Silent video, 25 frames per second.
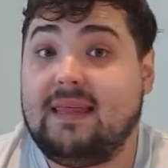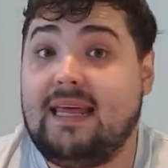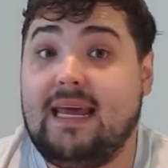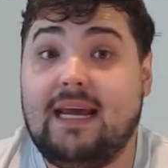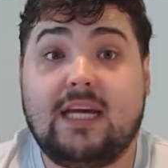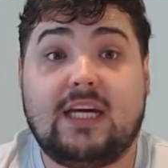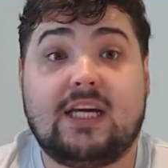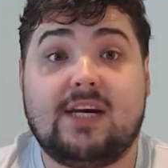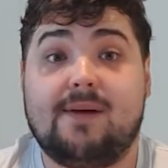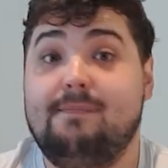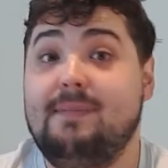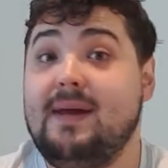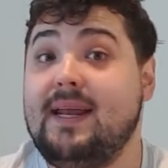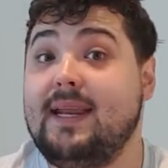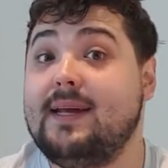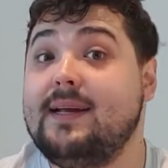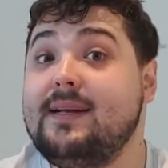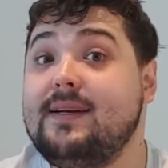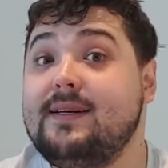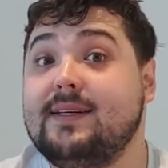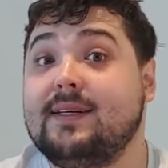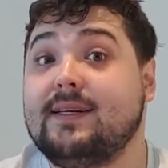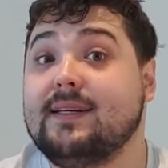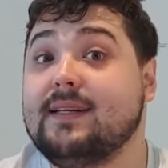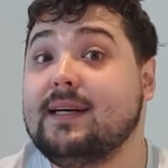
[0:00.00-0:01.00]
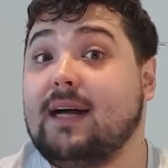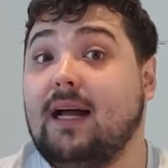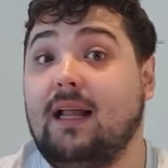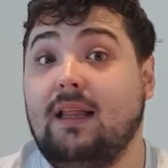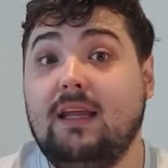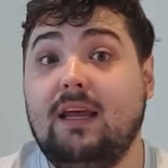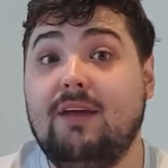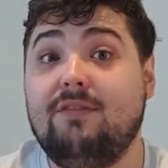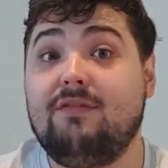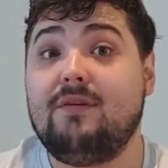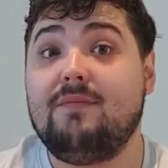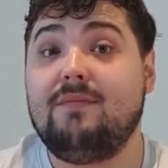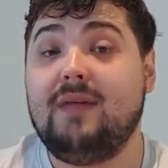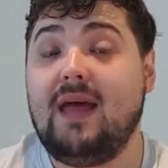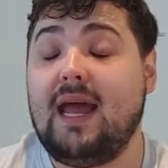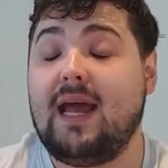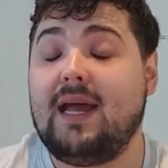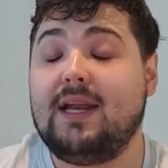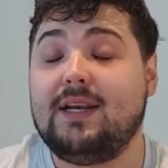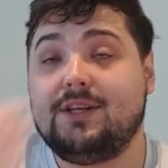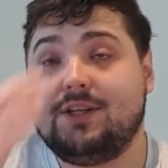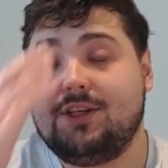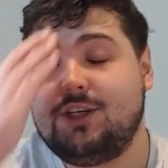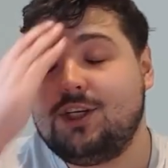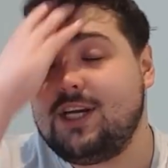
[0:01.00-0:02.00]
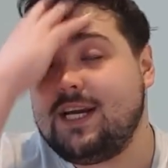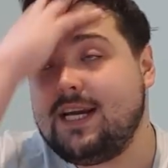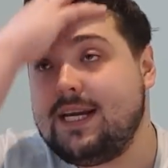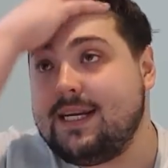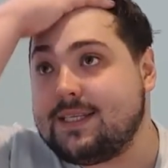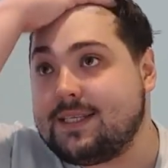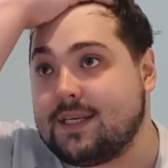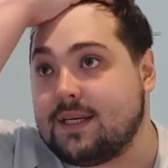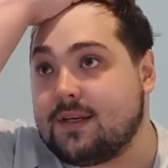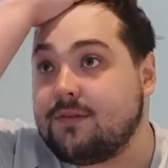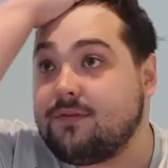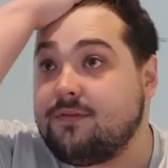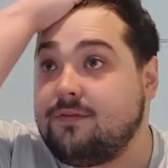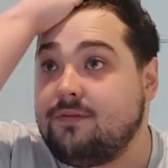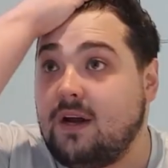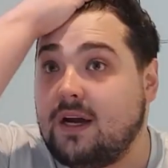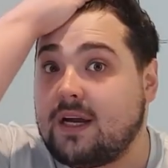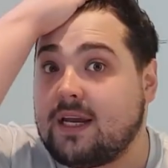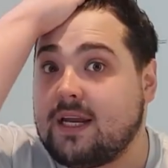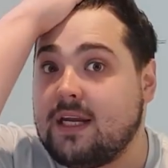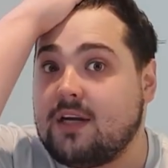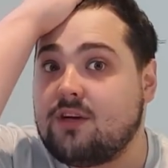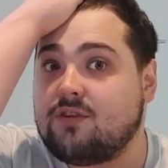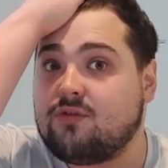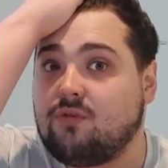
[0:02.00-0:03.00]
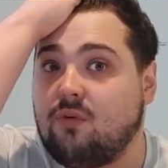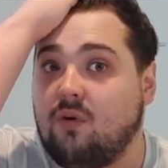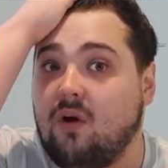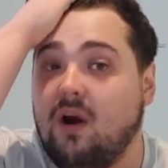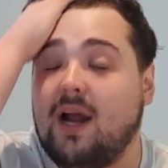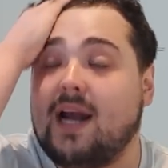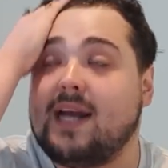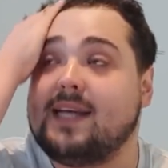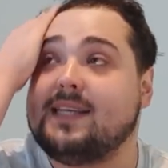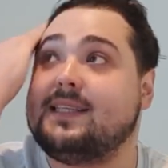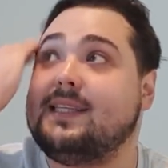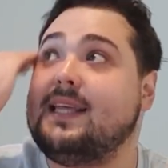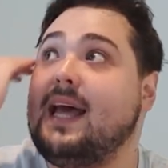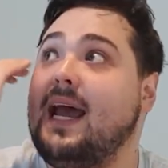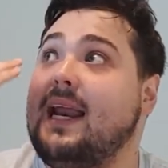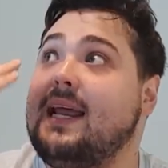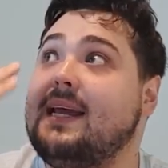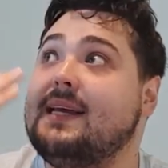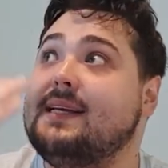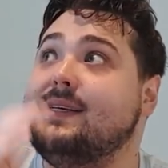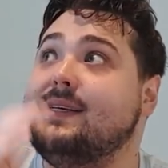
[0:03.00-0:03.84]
committed. I'll give them that. Jesus fucking Christ, this